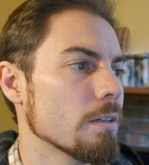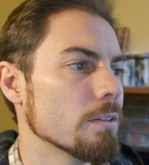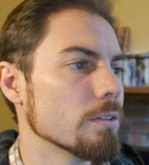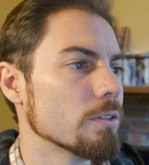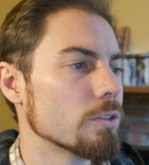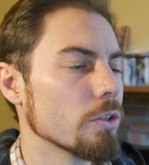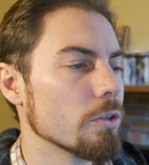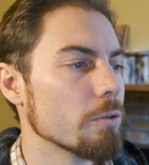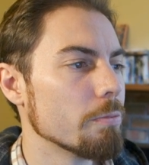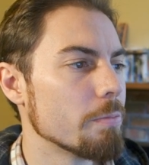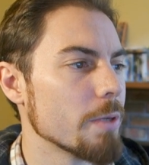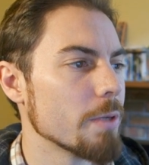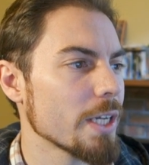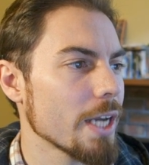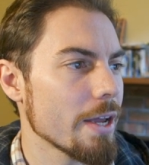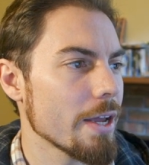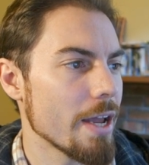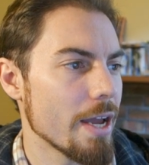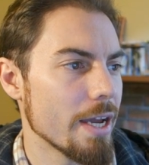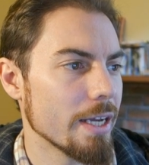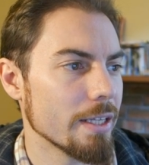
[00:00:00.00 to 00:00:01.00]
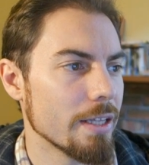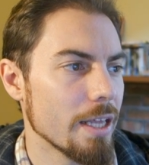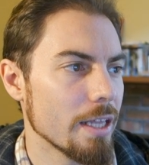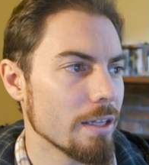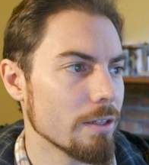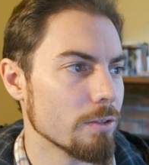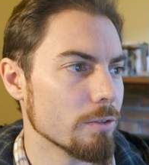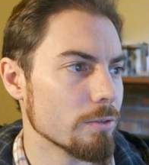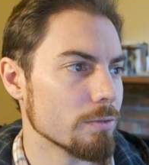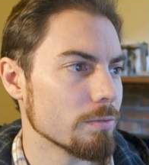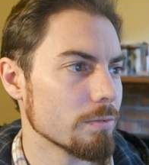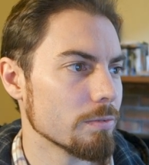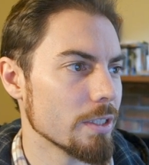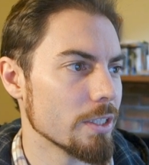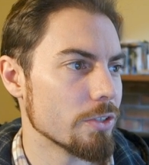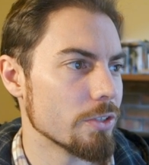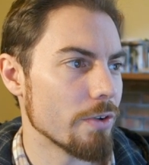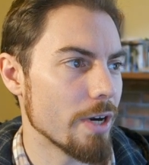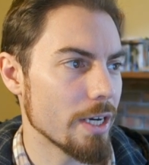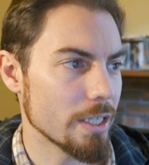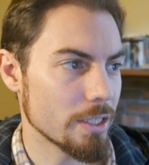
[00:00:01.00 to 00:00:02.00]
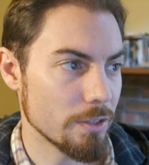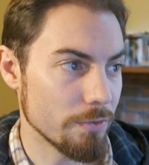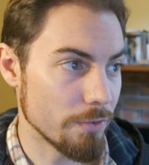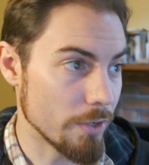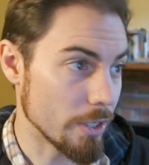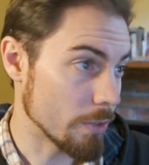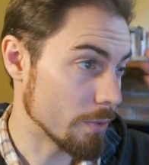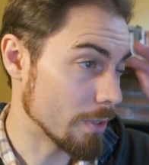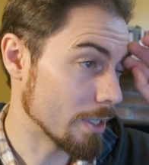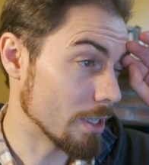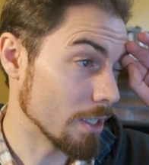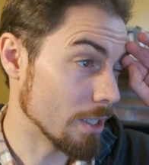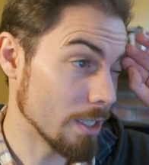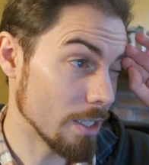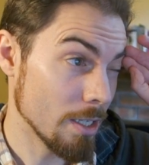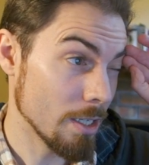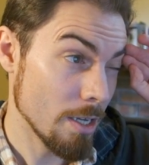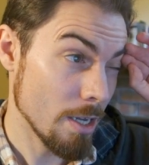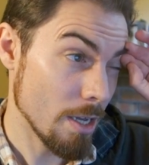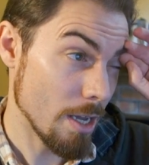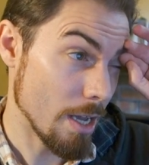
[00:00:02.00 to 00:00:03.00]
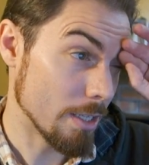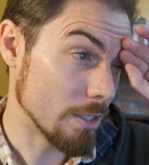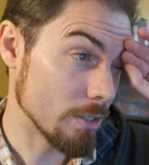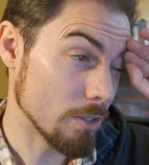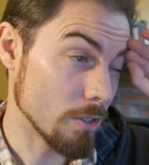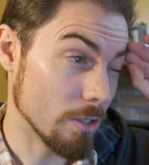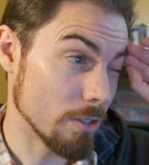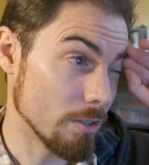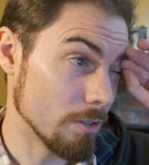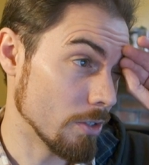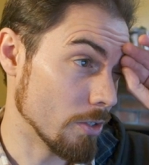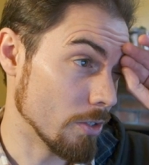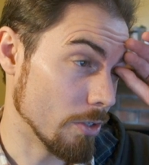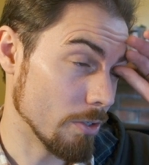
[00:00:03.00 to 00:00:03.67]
So being able to add that little interaction very quickly, it's got,